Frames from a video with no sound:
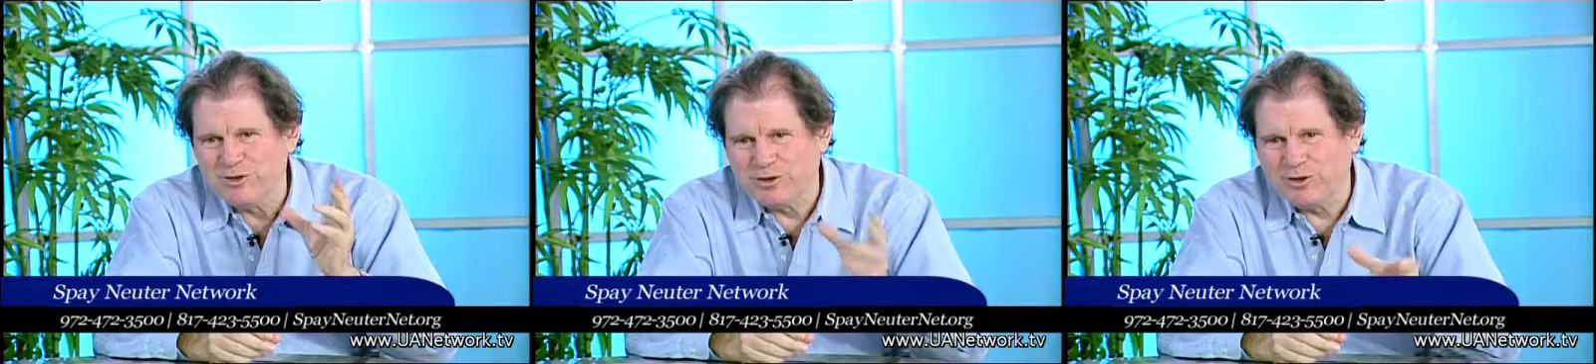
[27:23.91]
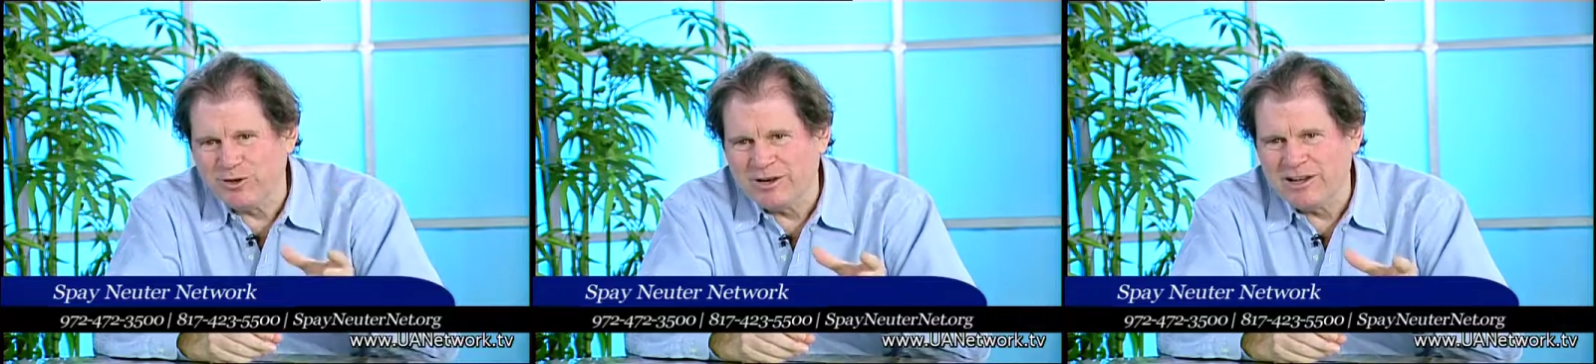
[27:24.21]

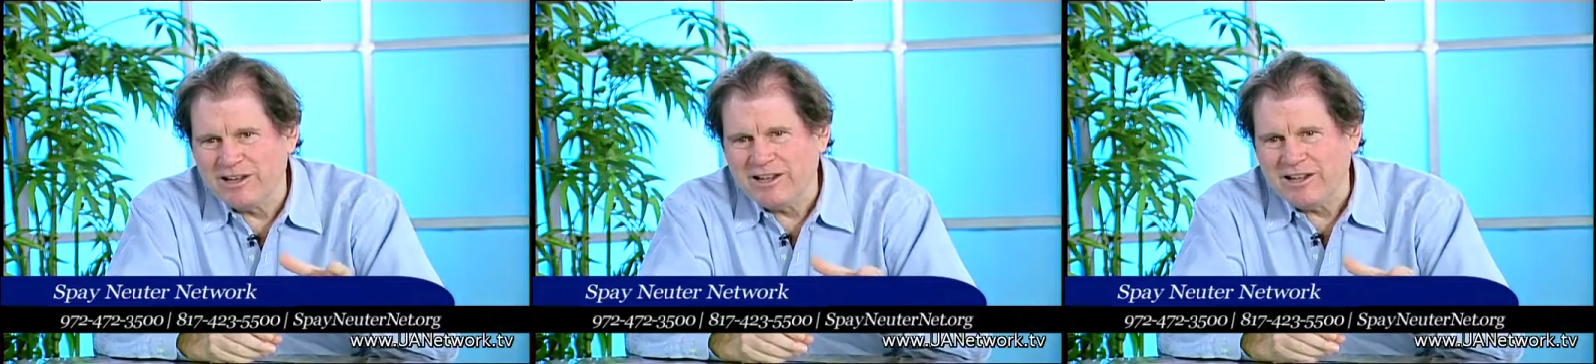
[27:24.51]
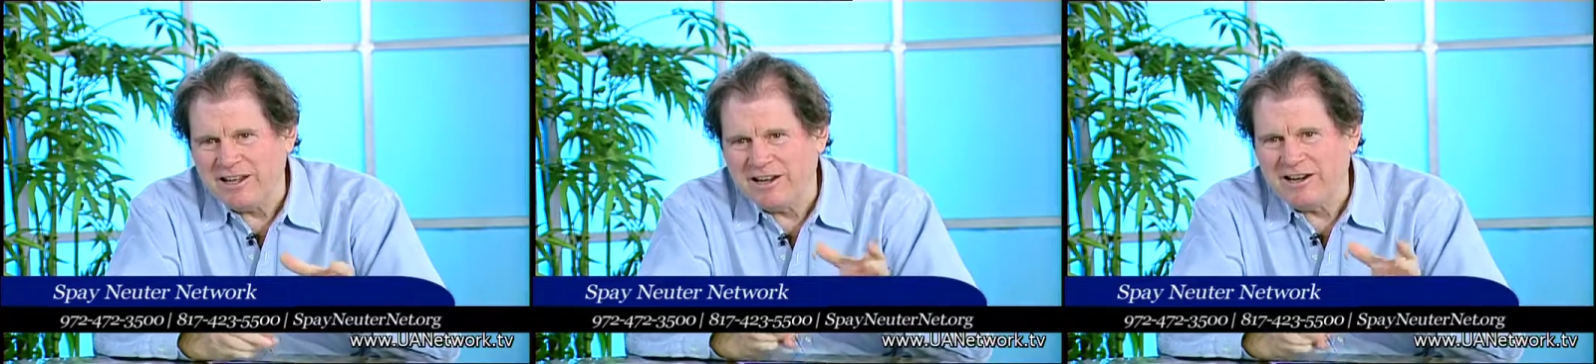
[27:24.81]
joy
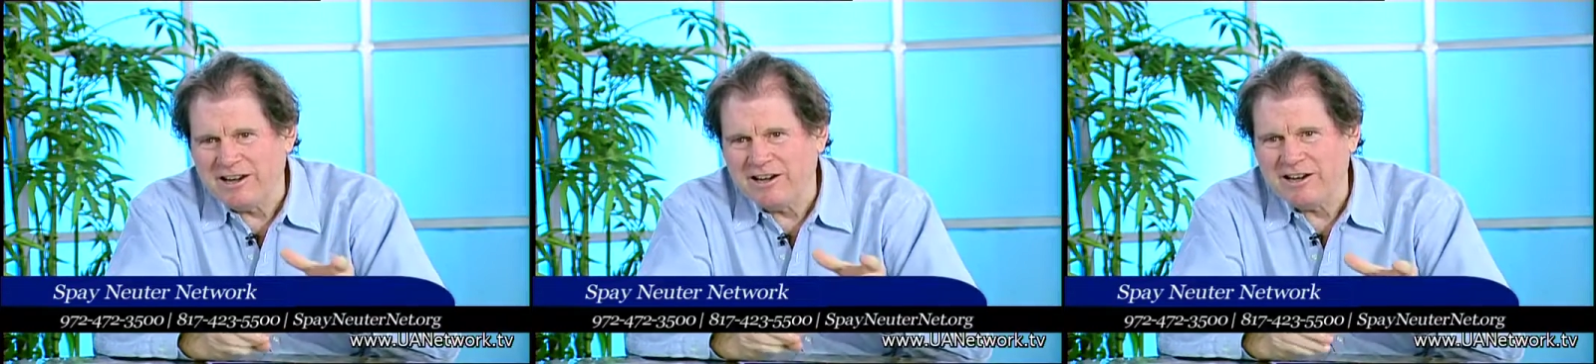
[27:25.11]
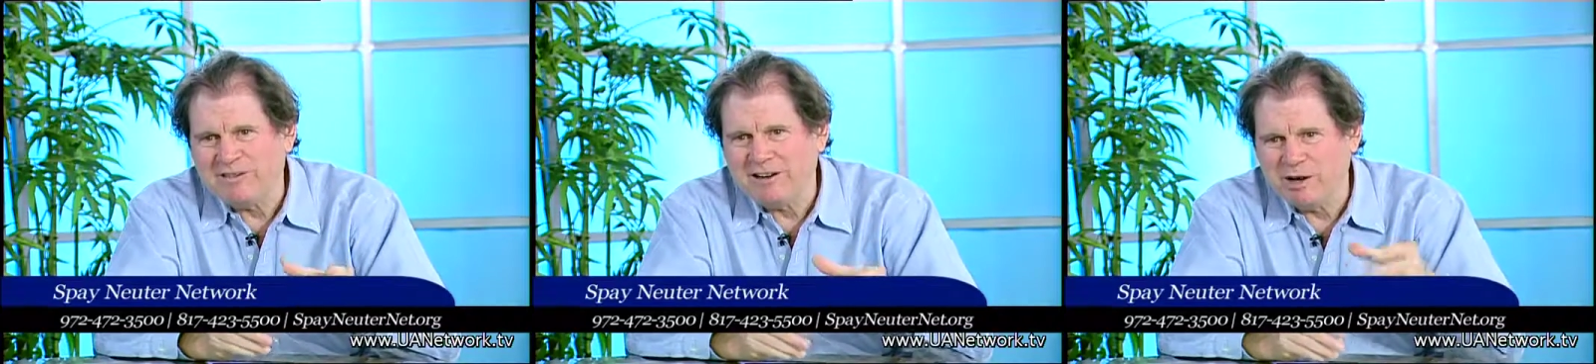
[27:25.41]
in
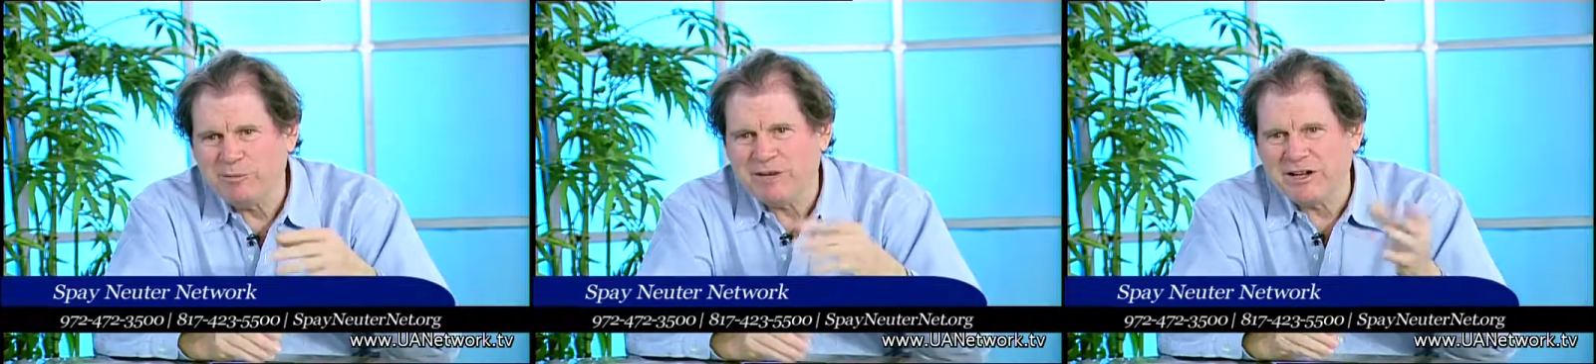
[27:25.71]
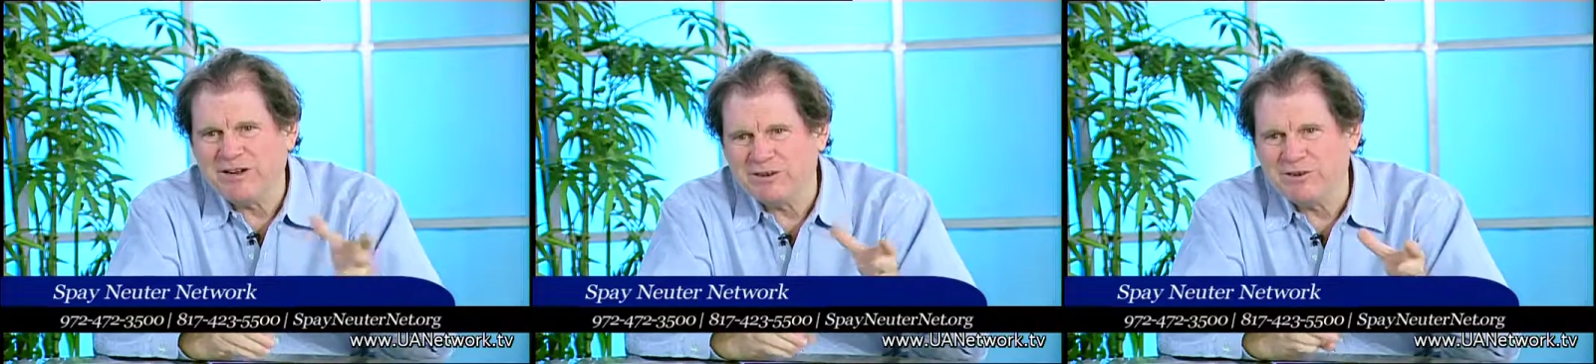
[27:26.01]
life, helping
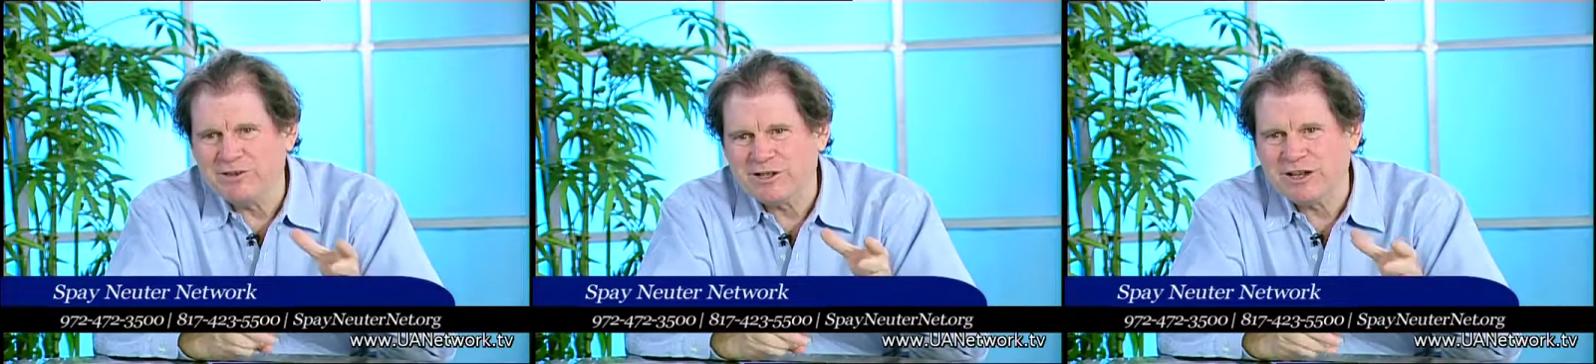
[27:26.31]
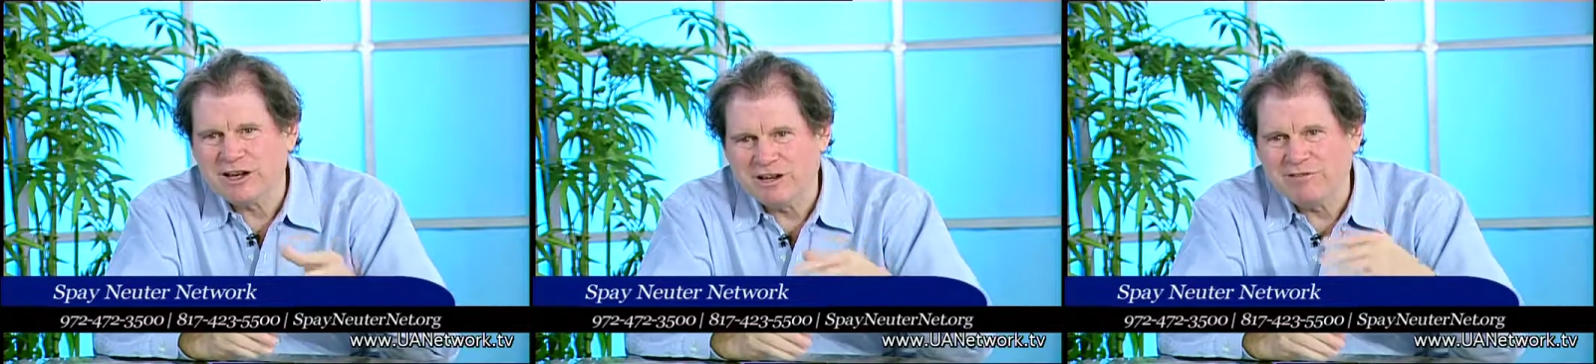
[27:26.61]
others
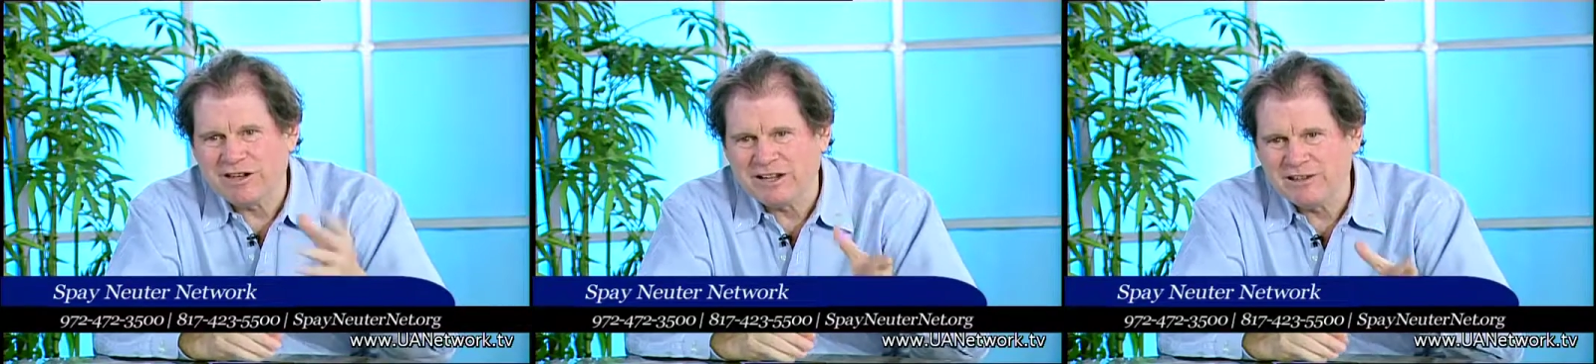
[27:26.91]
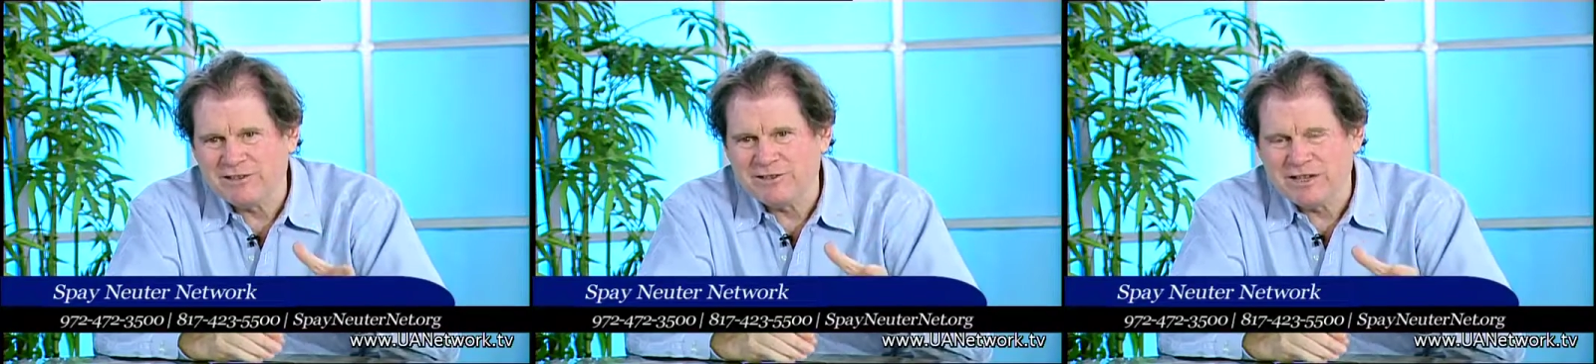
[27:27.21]
and loving
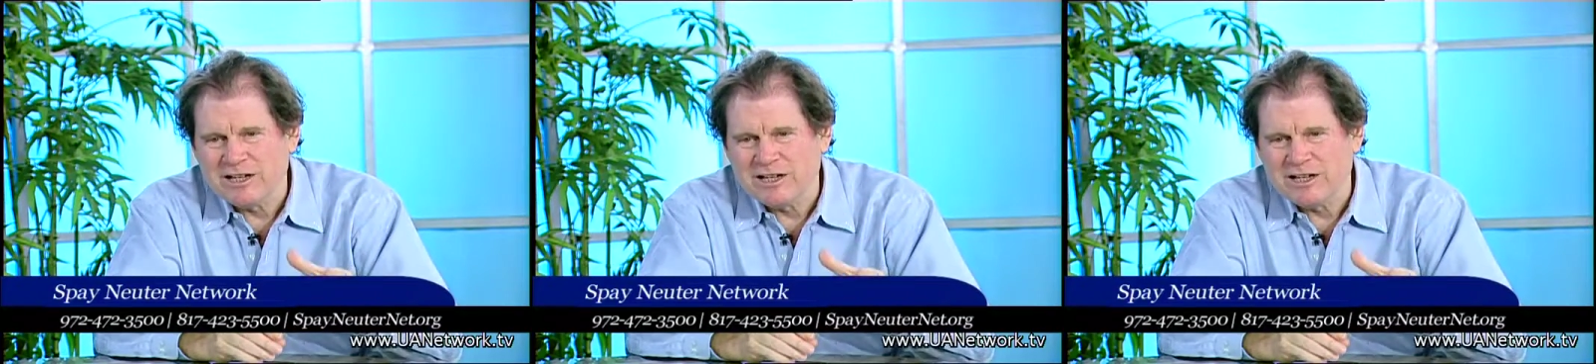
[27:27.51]
others.